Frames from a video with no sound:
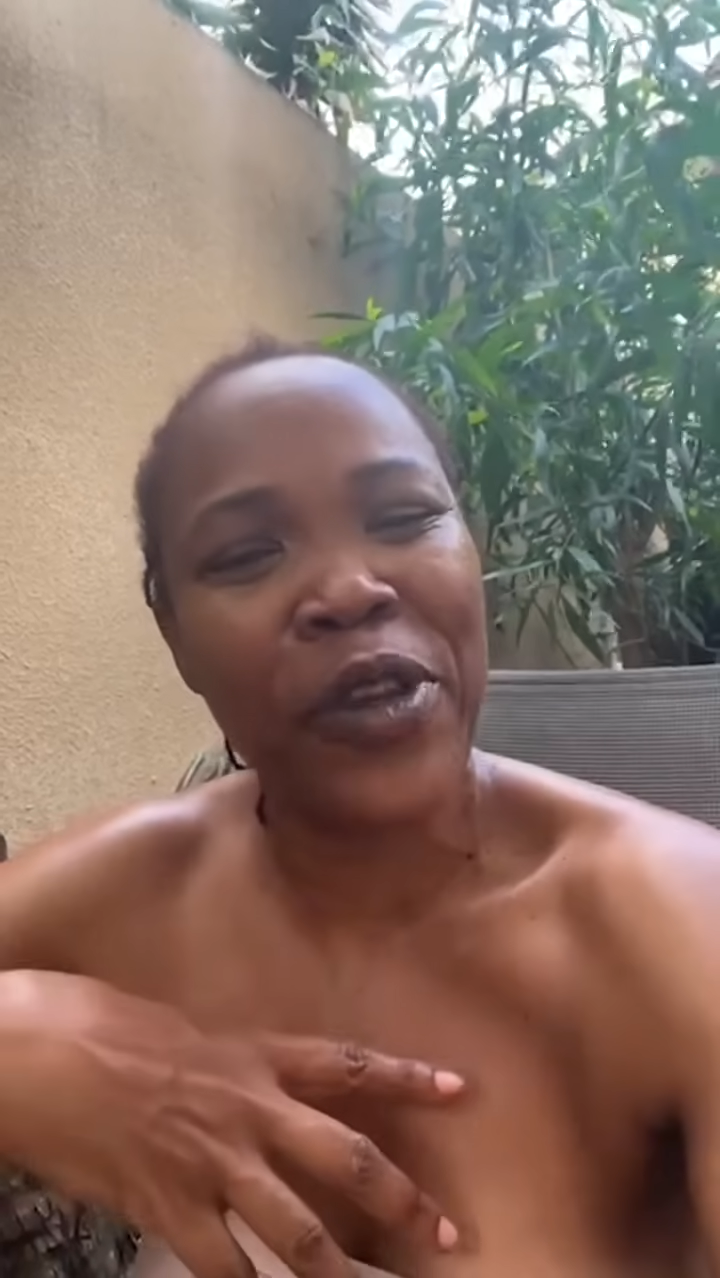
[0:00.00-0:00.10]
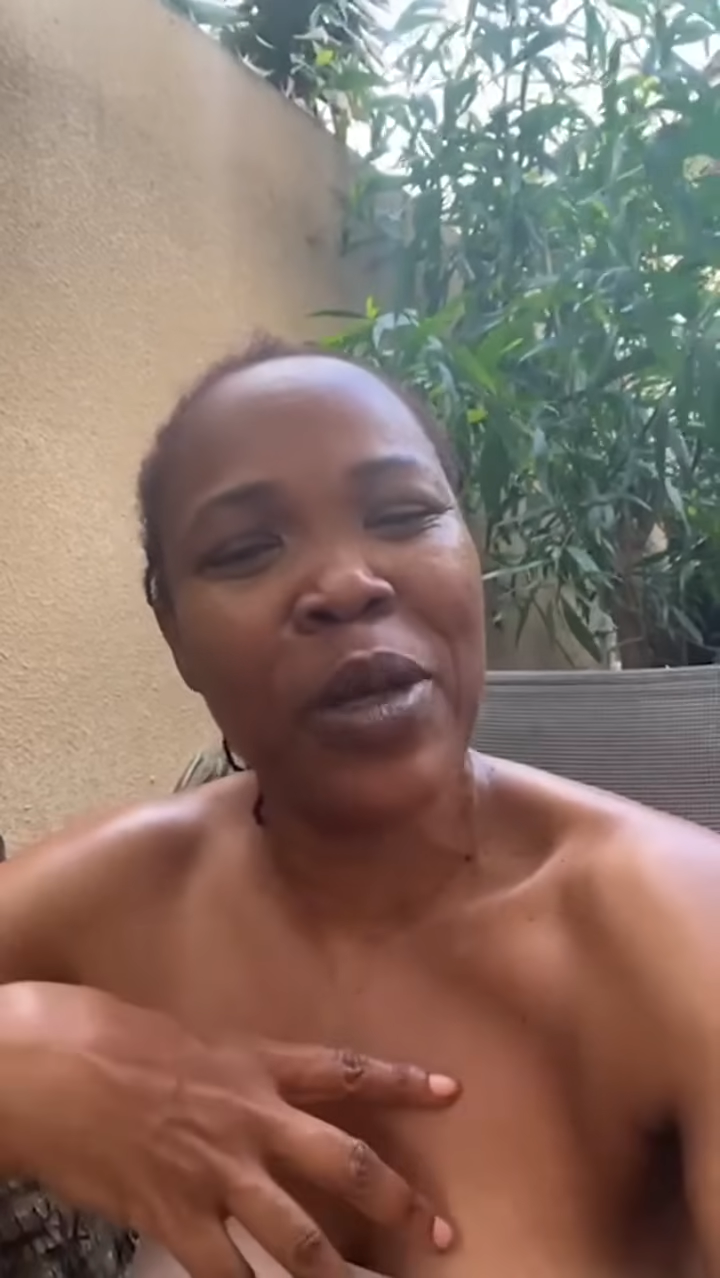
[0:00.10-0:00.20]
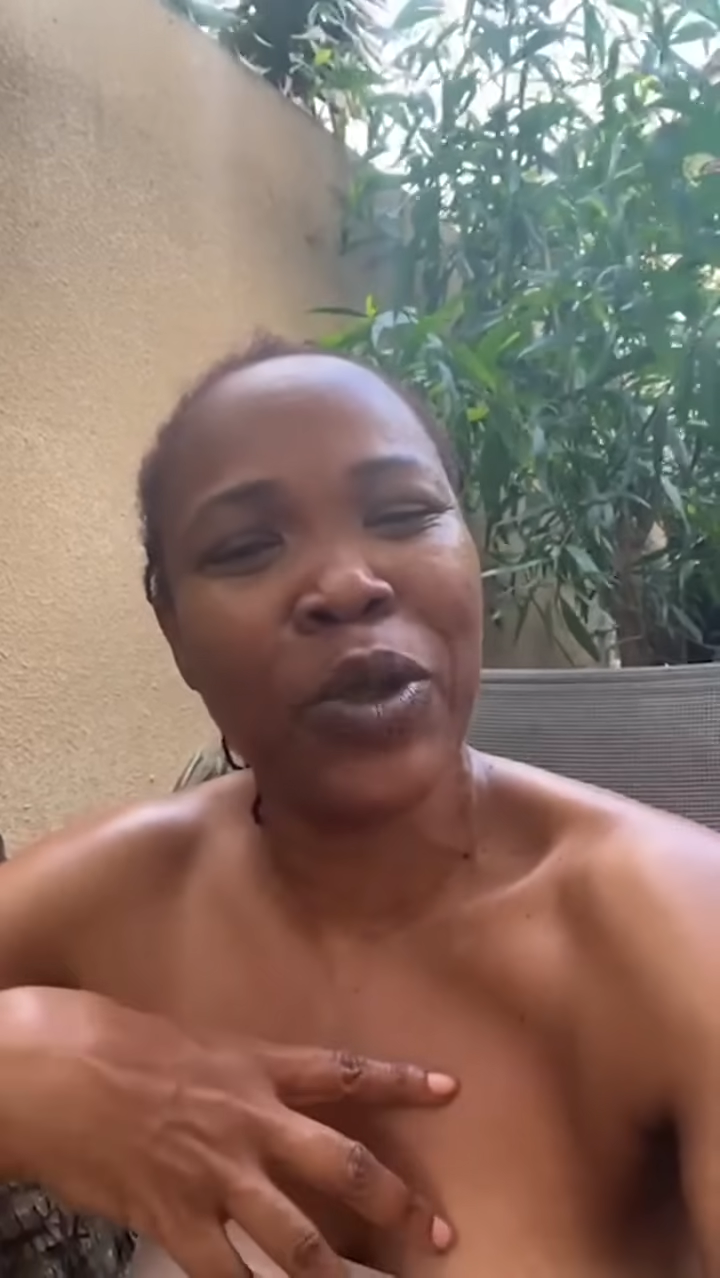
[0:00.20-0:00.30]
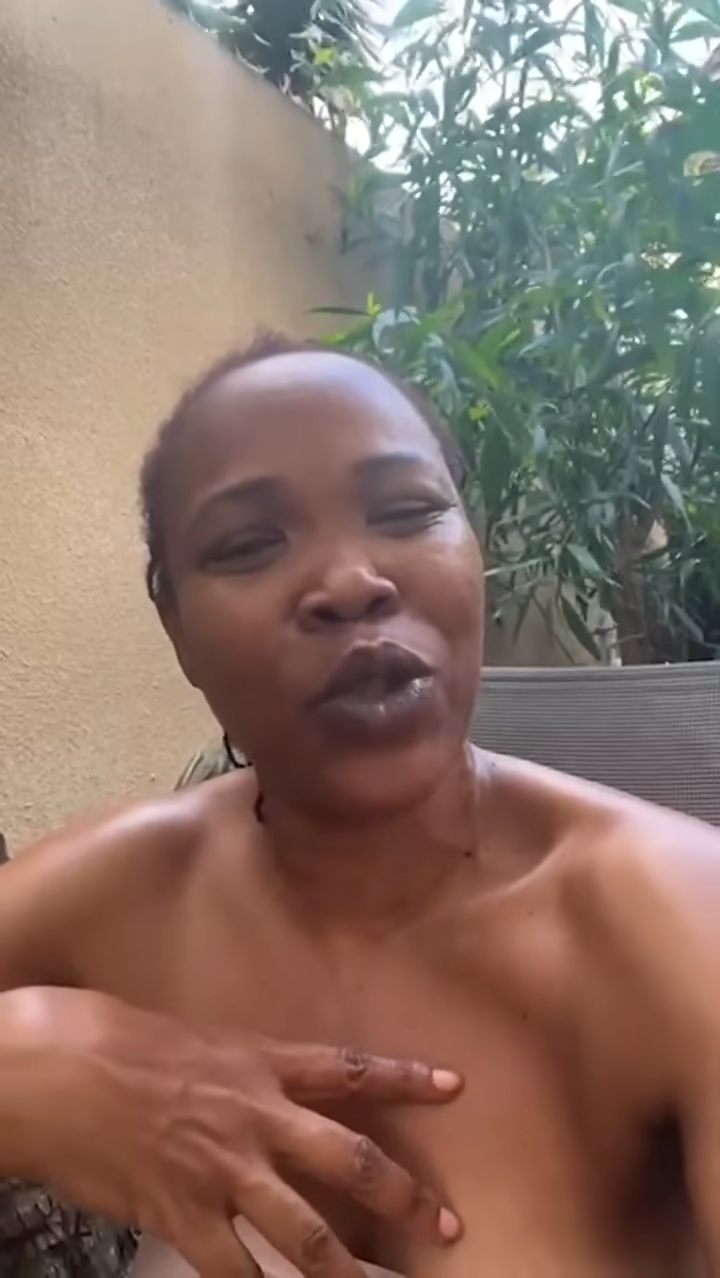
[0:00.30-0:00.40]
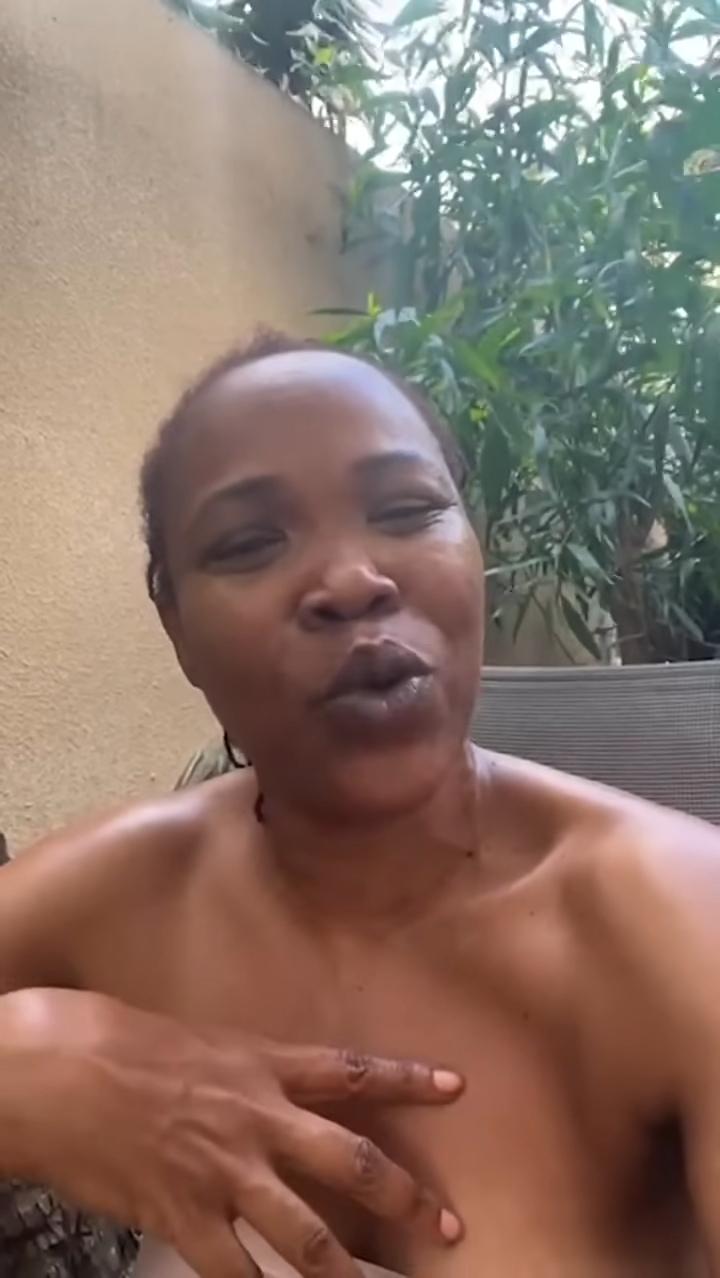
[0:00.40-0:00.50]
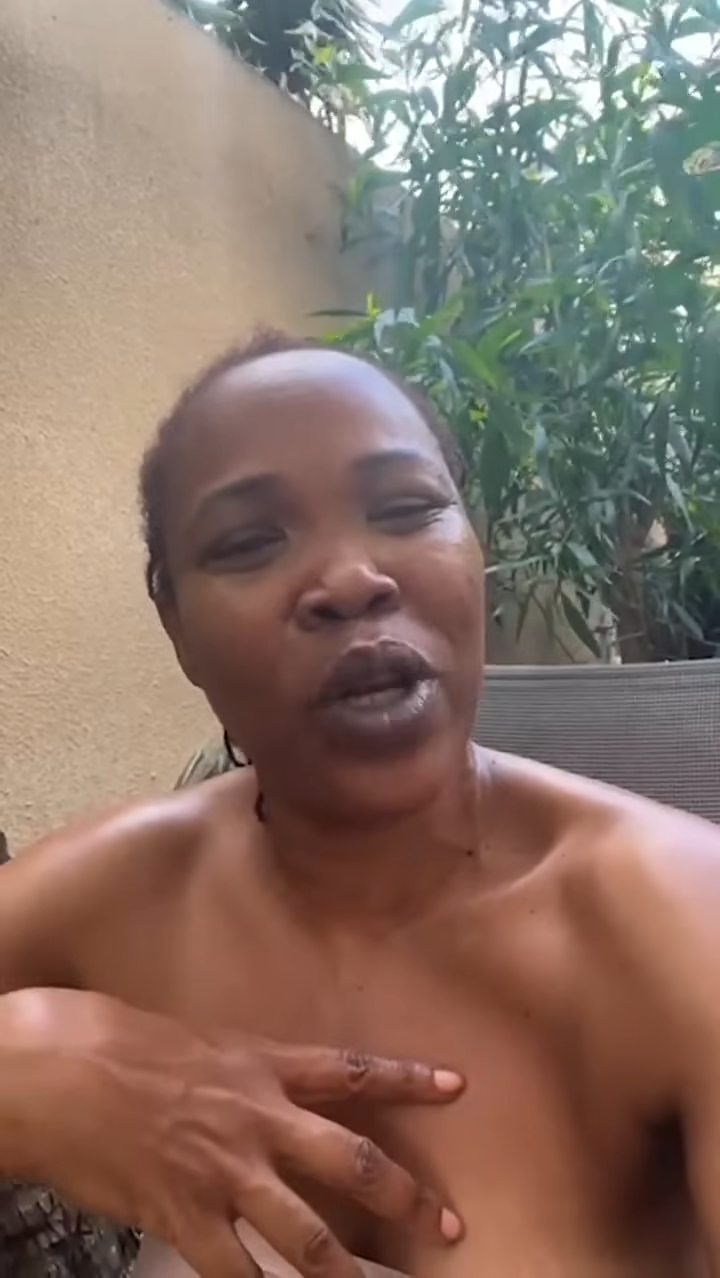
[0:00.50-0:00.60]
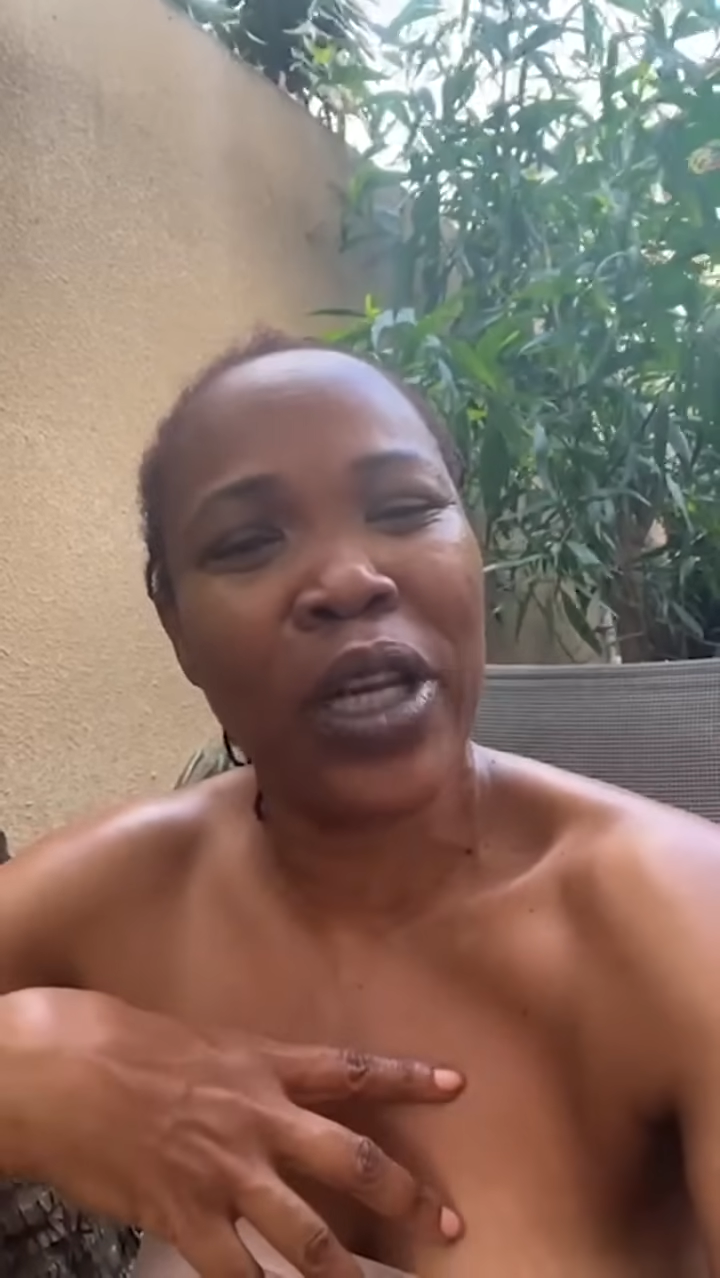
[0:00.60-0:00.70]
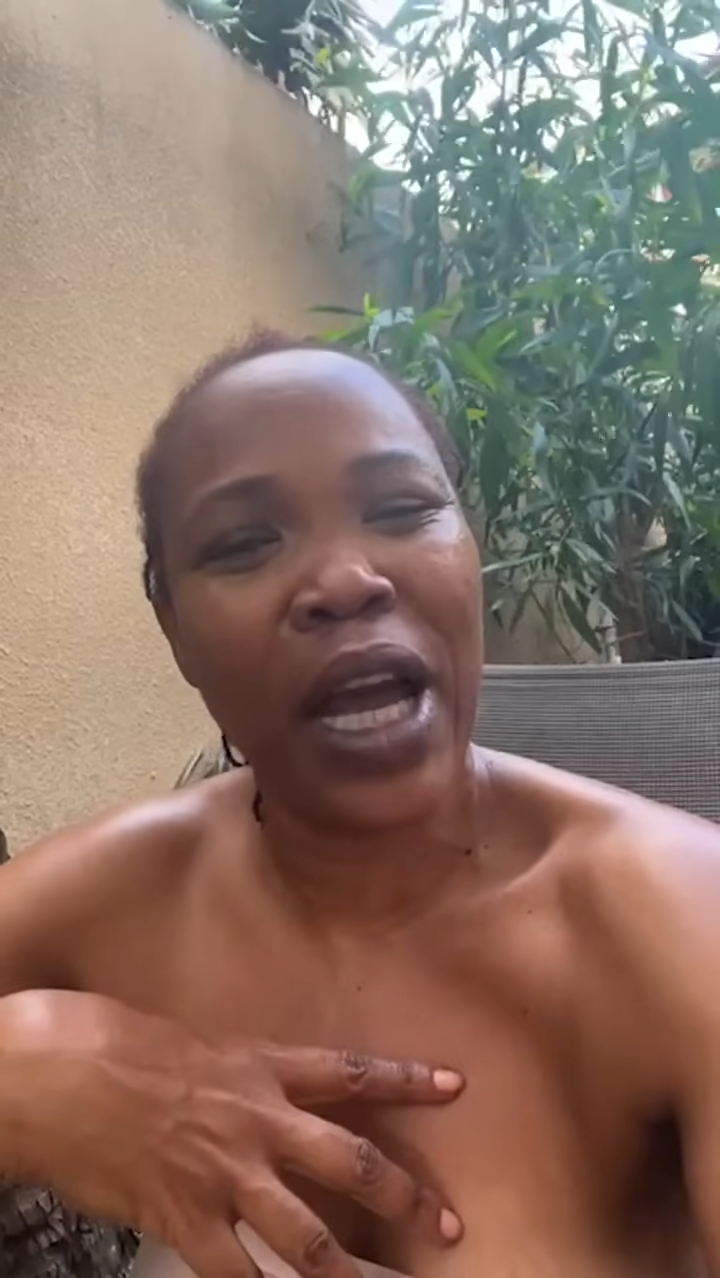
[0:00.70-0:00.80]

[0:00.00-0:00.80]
him soul